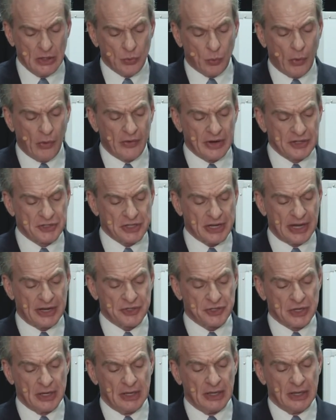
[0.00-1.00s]
where he
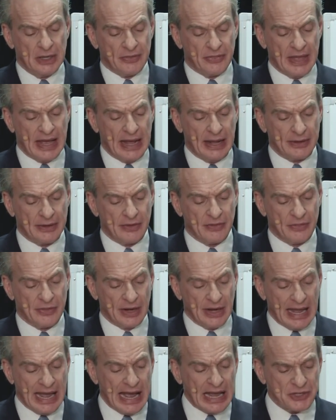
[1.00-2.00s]
says that the
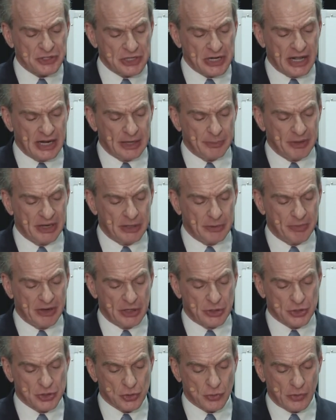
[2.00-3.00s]
last enemy to be
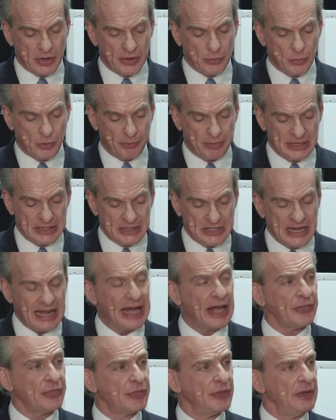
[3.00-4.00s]
destroyed will be
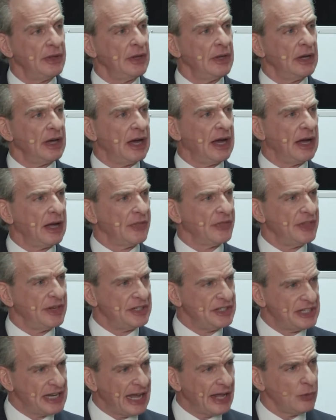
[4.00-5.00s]
death. Uh, the
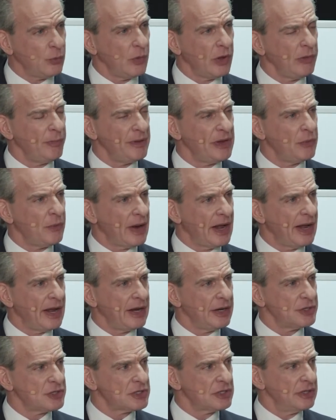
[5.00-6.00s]
dead will be
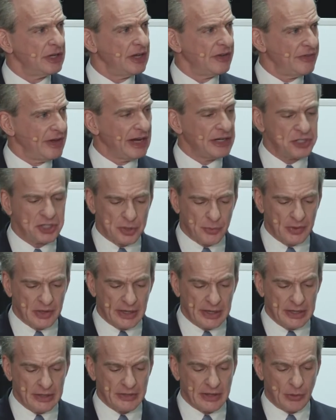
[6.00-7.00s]
raised
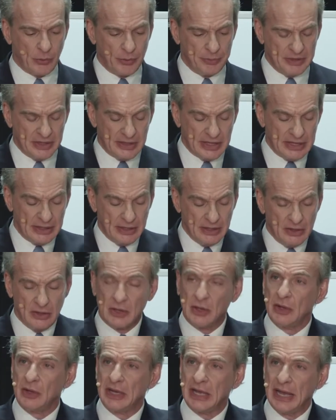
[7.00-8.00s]
eventually. There will be the
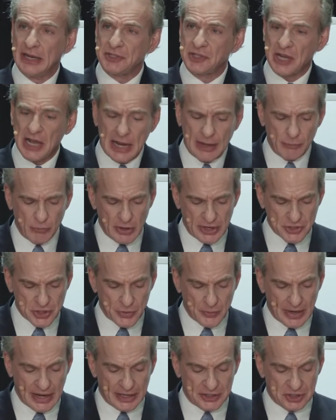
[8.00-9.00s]
end time
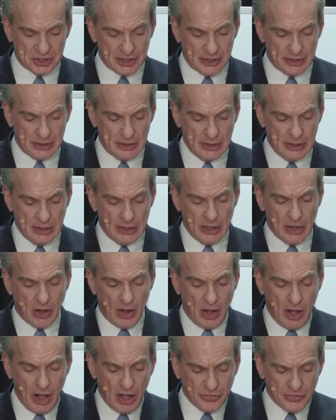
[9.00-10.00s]
resurrection.
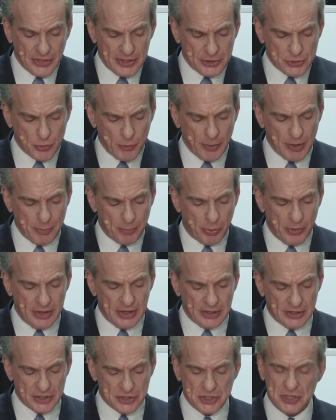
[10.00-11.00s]
All things will be put
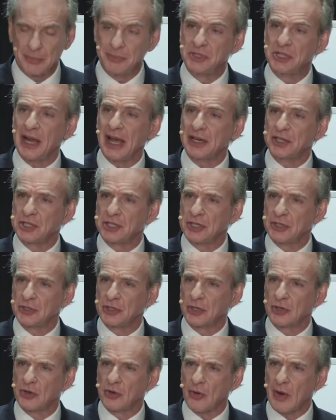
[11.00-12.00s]
into subjection
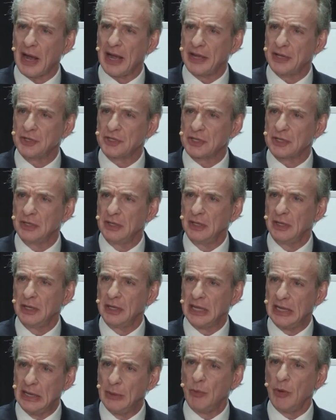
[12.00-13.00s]
to Christ.
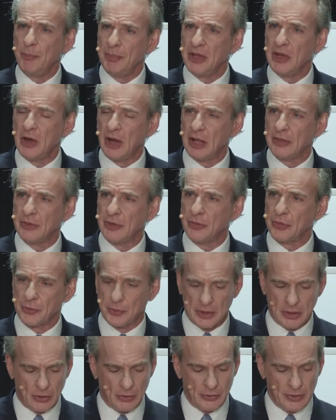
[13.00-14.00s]
He will be on the
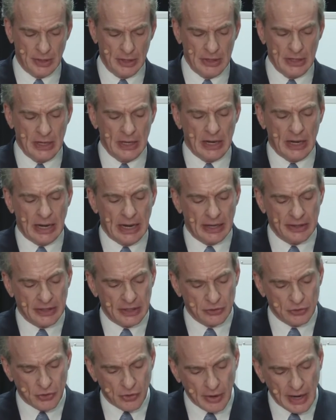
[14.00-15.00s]
throne. And
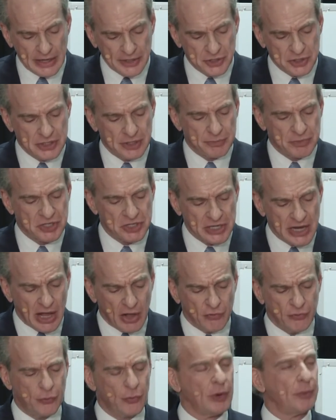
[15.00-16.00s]
then Christ
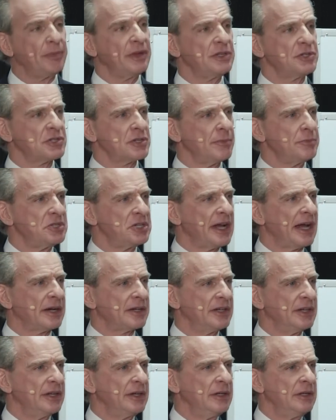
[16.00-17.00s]
himself will be
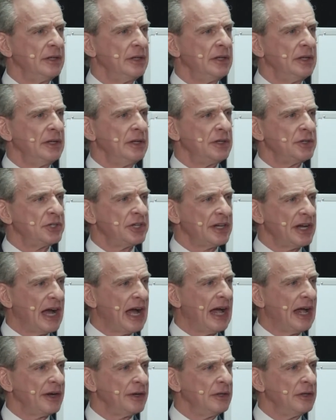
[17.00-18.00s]
subjected to
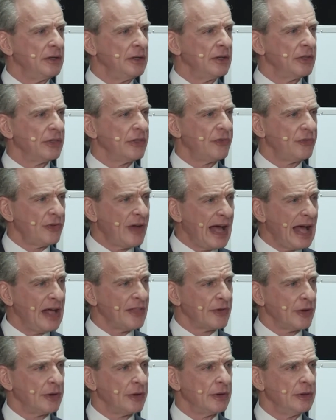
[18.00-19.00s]
God the
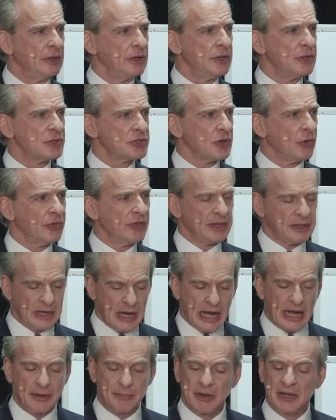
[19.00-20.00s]
Father so that
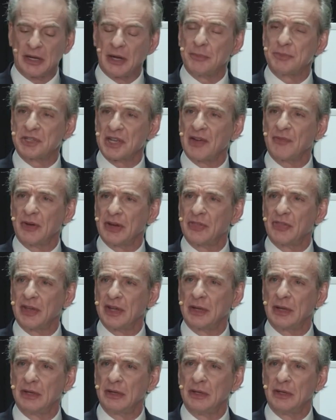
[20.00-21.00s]
God becomes
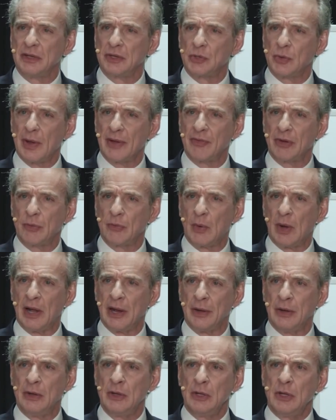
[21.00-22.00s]
everything to
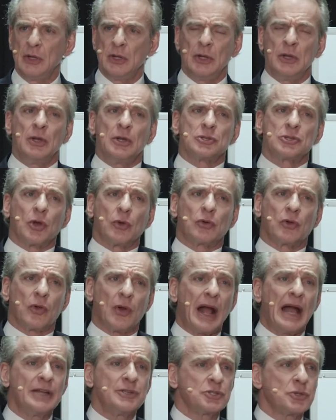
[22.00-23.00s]
everyone. So
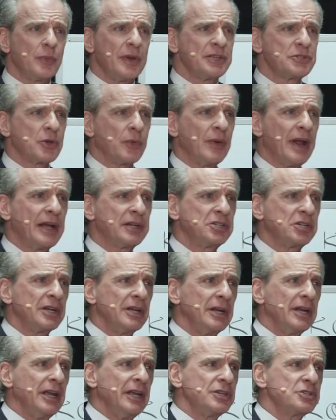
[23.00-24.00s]
Christ's
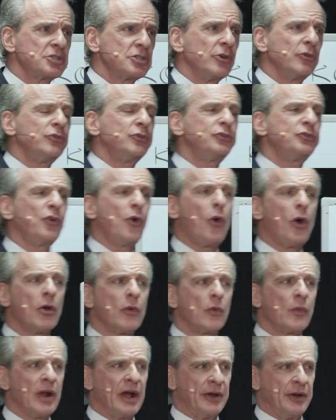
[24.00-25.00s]
resurrection is the
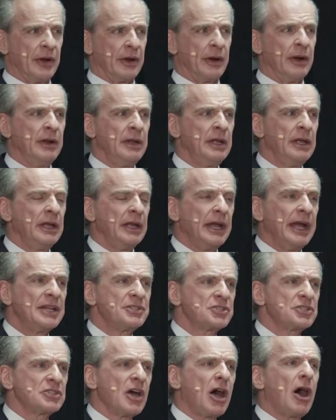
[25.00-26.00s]
forerunner,
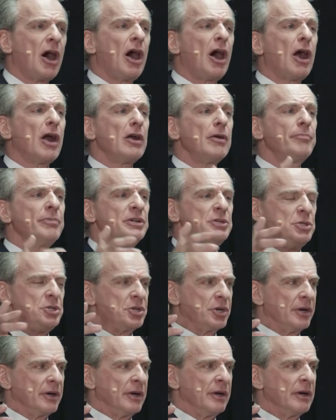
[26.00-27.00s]
it's the
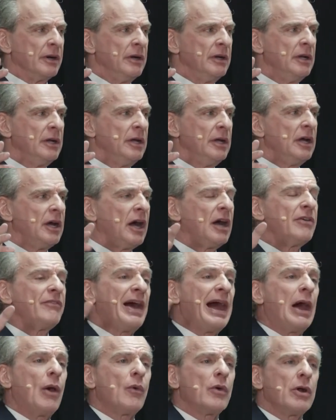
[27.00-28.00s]
harbinger of
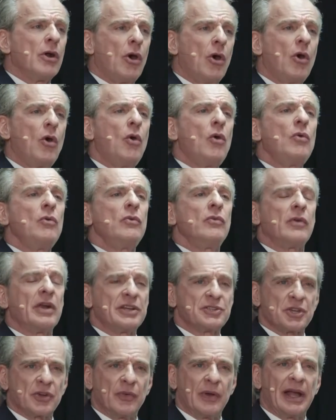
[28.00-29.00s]
our own
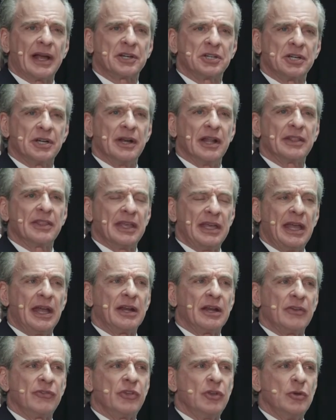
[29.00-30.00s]
resurrection at the
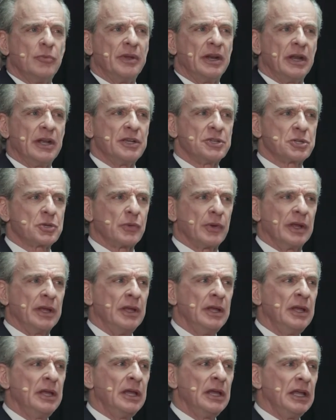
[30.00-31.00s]
end of human history.
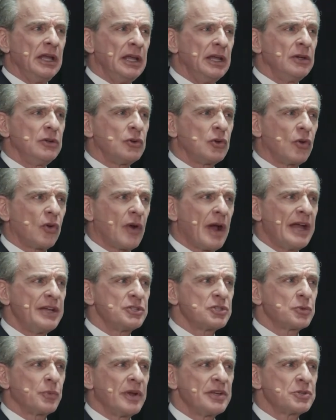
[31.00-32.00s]
In
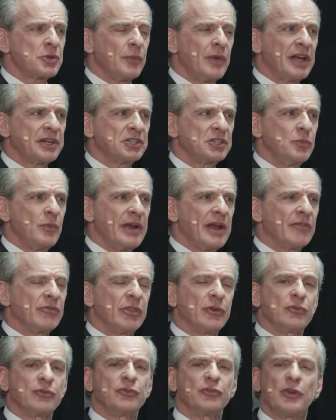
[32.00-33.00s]
Christ's resurrection, we have
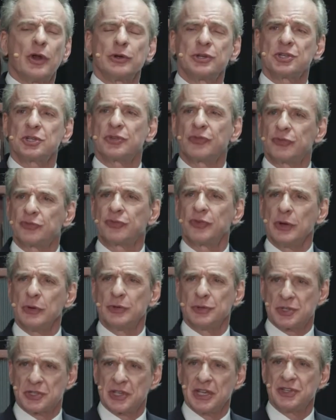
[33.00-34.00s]
the first
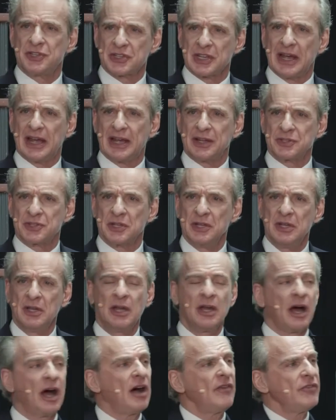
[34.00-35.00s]
fruits, he says,
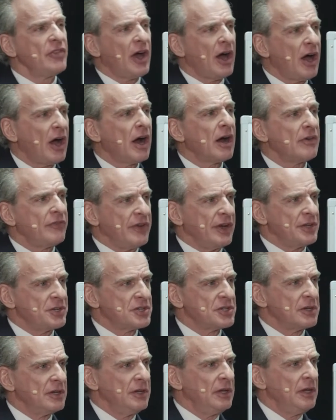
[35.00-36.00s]
of the
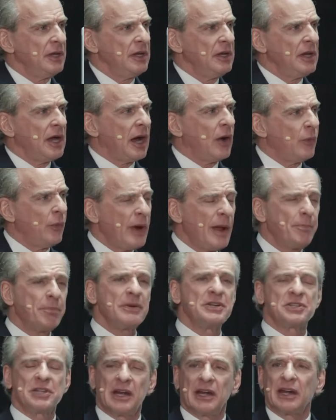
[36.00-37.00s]
harvest, a
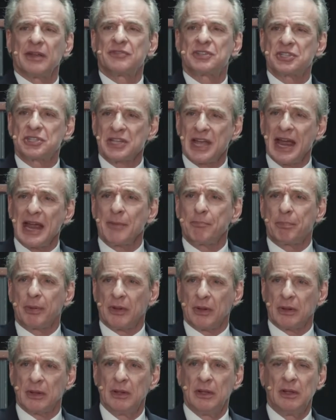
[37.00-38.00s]
representative
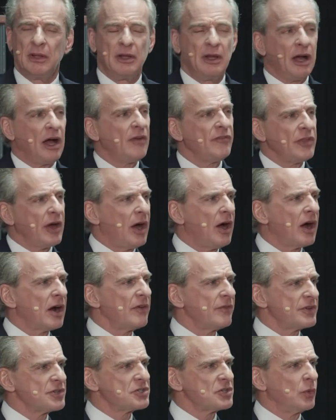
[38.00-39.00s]
sample of the
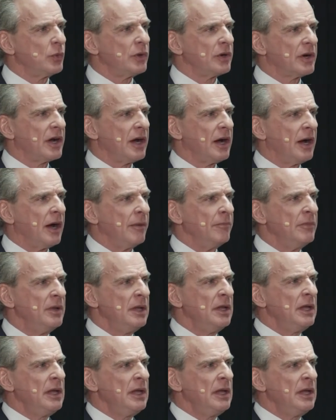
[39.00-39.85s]
harvest that will come.